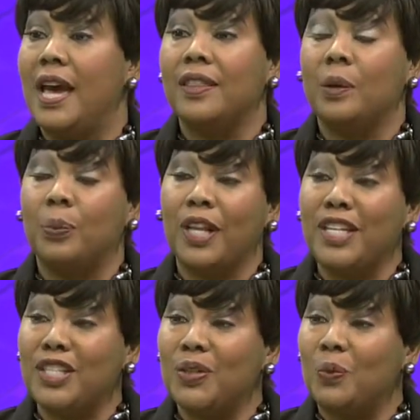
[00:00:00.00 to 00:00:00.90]
the
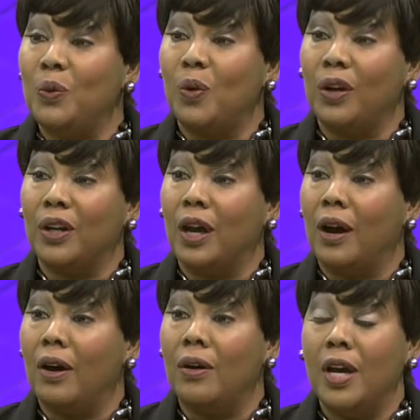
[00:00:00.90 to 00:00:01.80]
places we want to
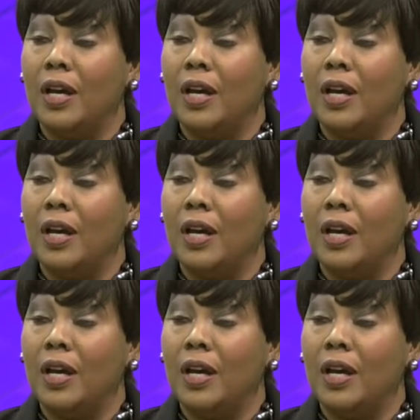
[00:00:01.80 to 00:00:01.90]
go.